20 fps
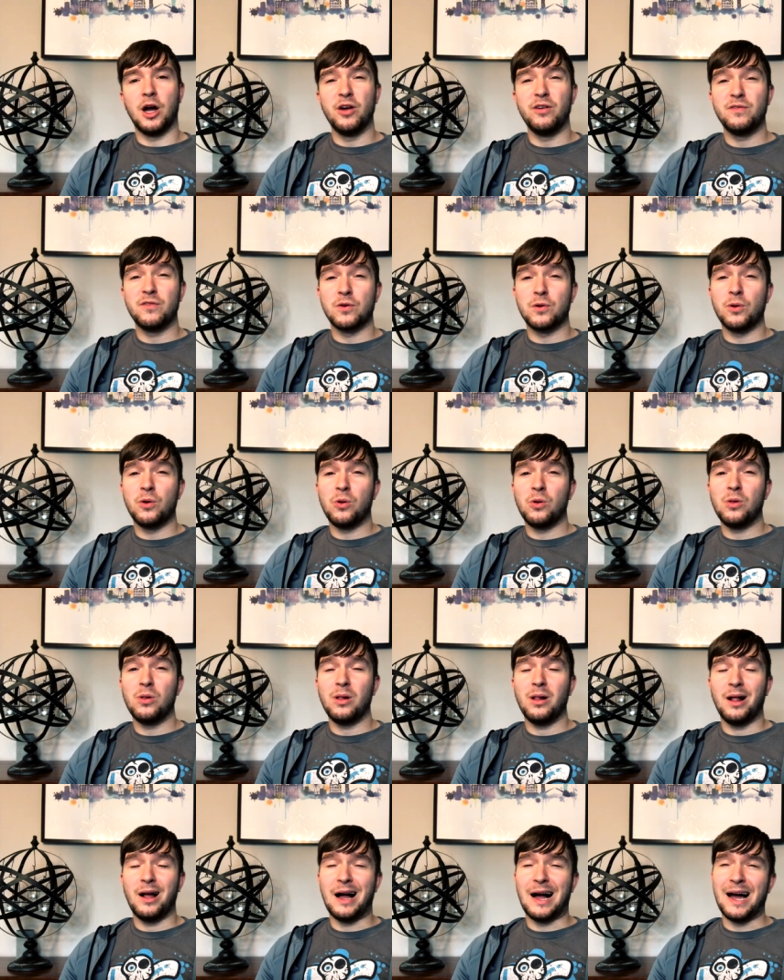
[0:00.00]

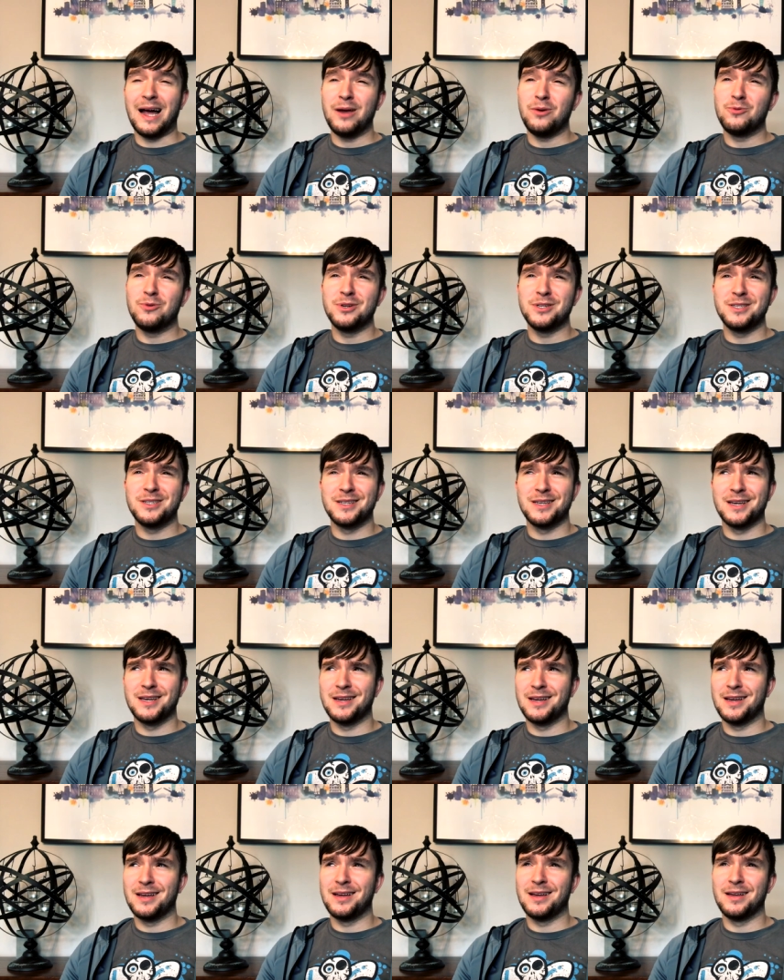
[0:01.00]
Overall, I would,
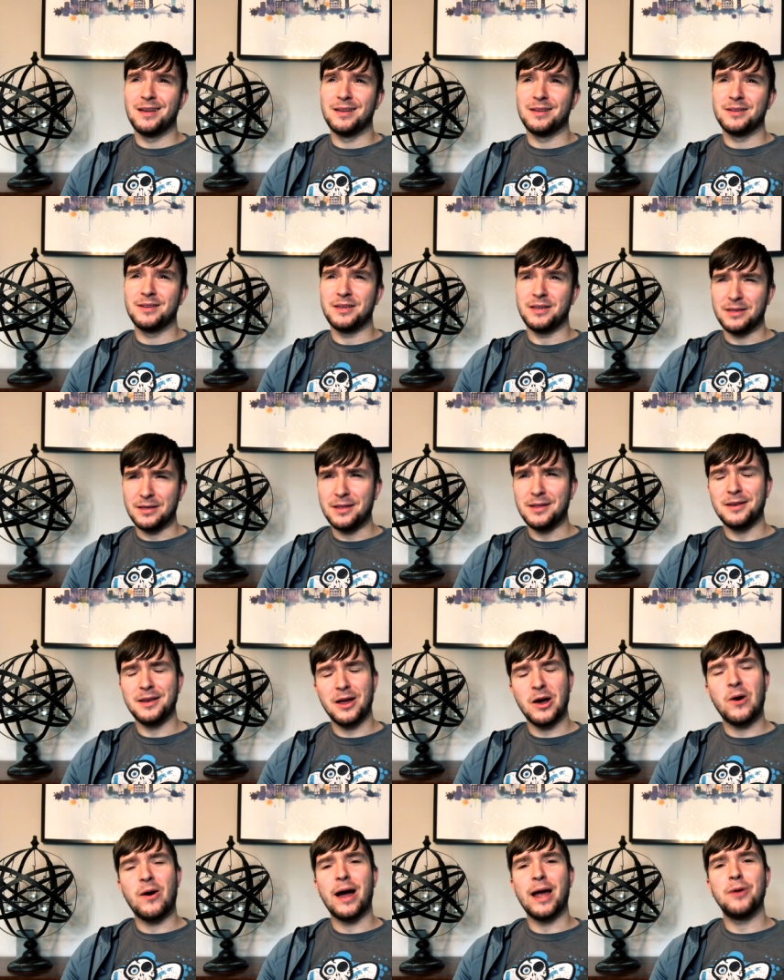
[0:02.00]
you
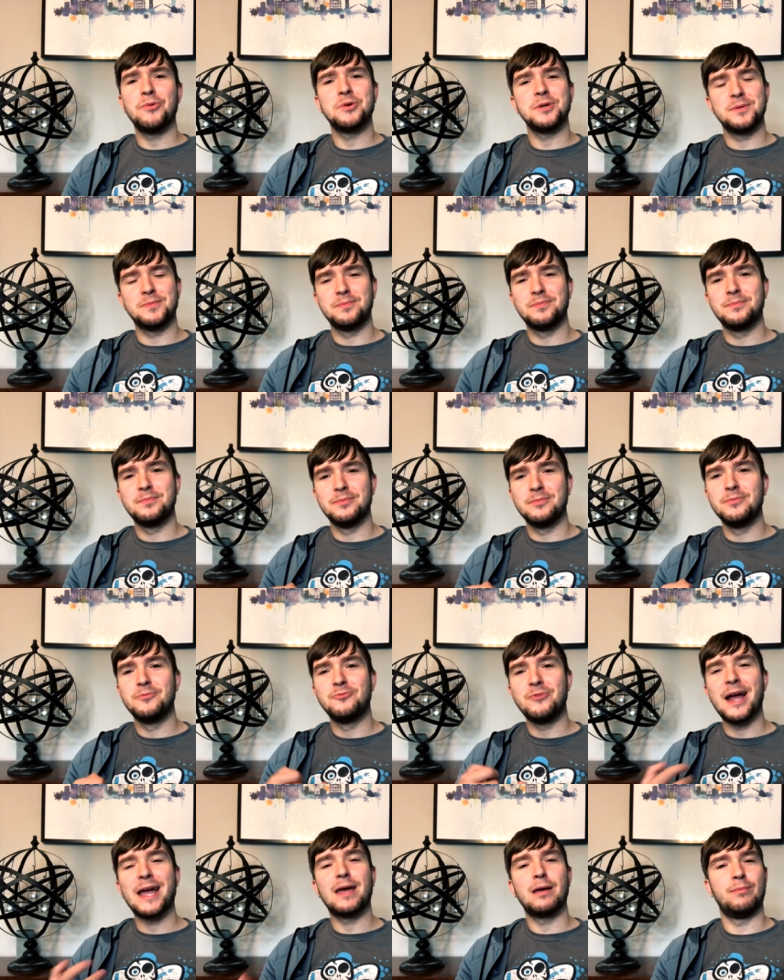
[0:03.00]
know, I would
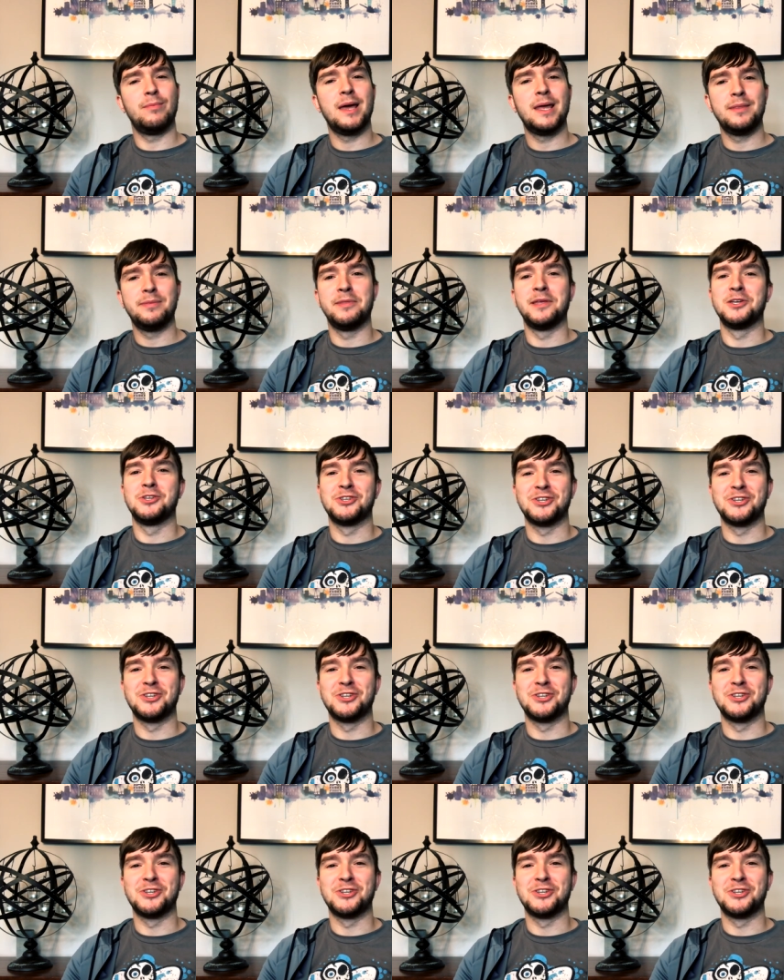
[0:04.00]
recommend this